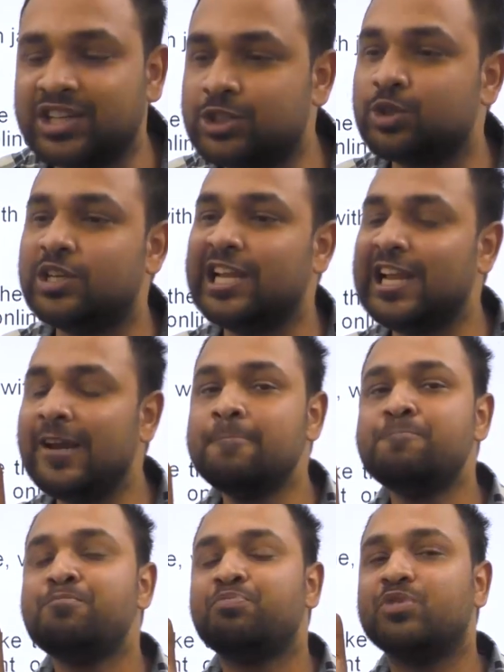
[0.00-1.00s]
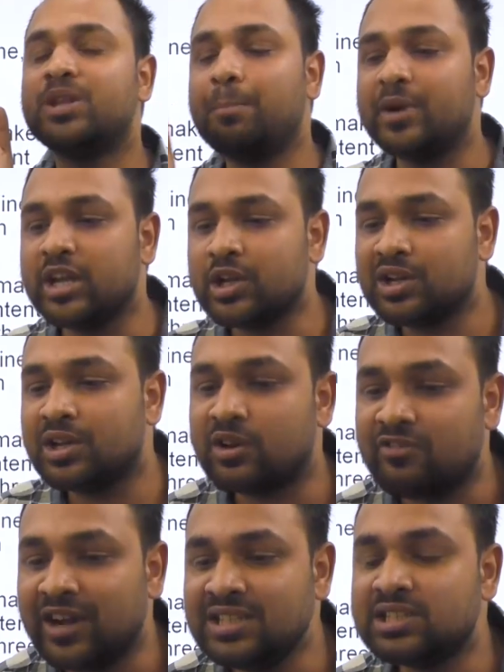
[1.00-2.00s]
It should deal with the particular
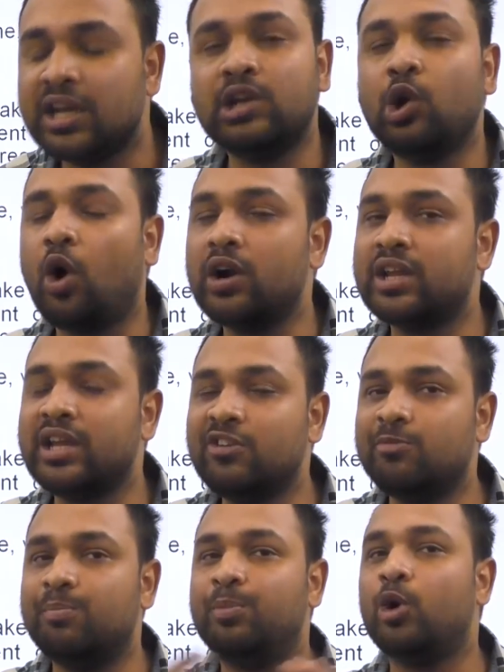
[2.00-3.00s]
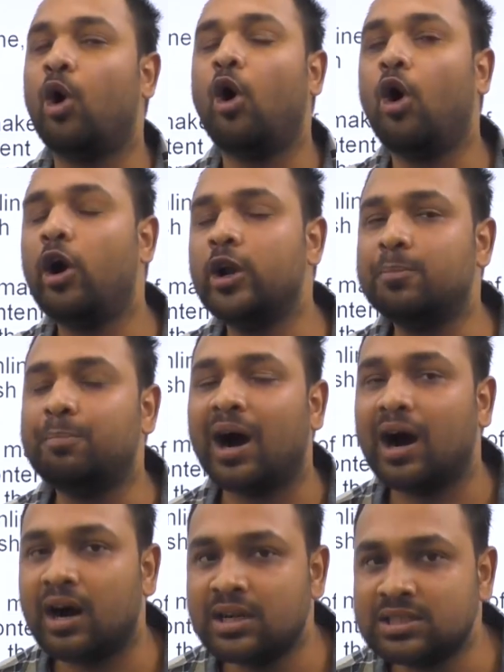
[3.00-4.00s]
offense and not give broad
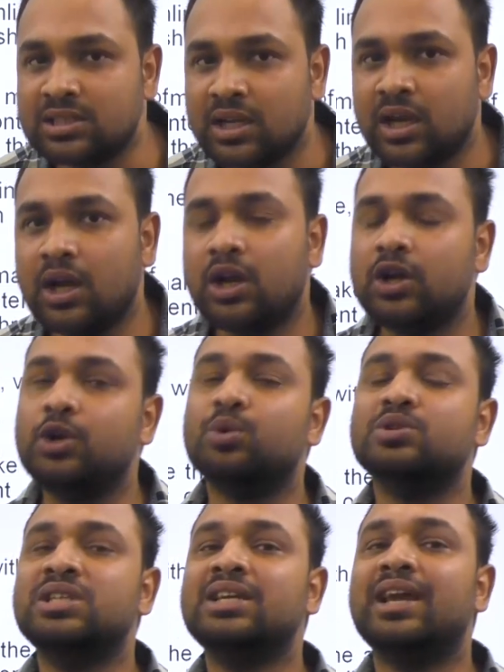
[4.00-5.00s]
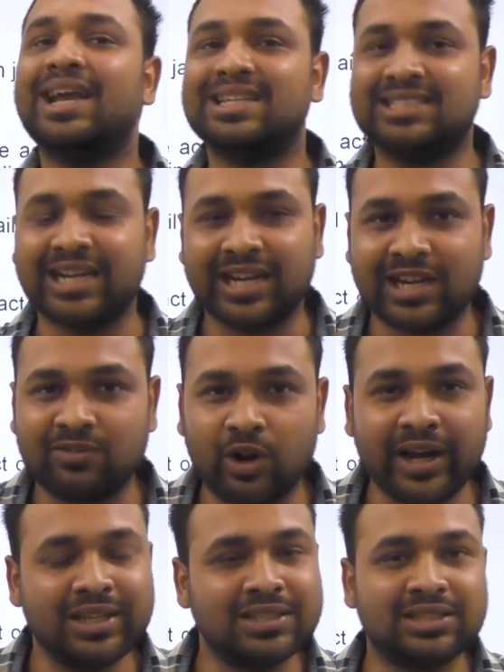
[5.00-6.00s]
powers to the executive. All
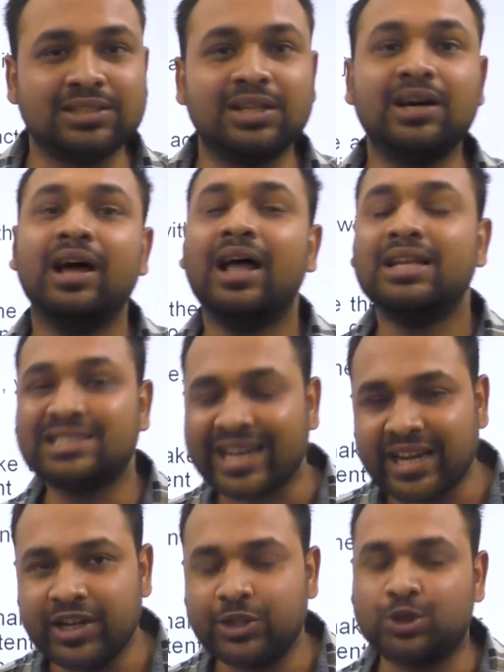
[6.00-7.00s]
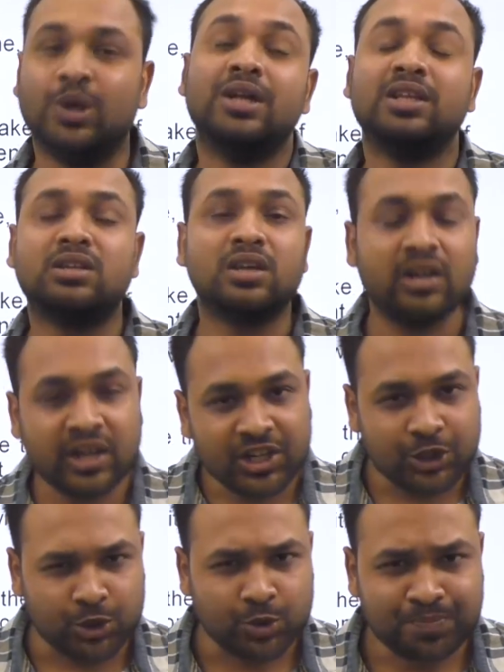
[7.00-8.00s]
right, this is the second issue. The third
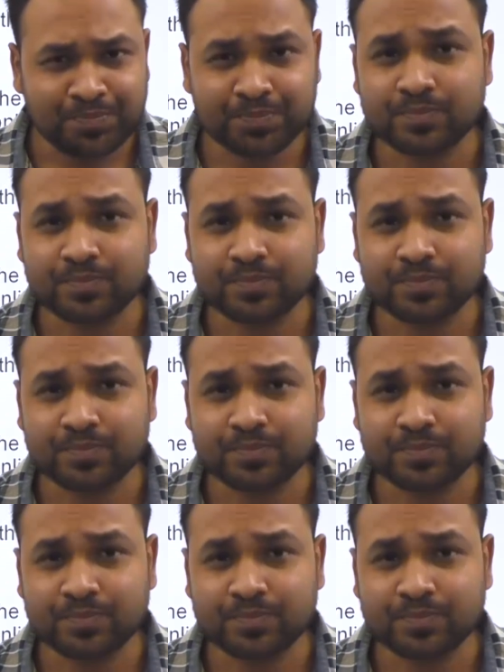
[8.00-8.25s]
issue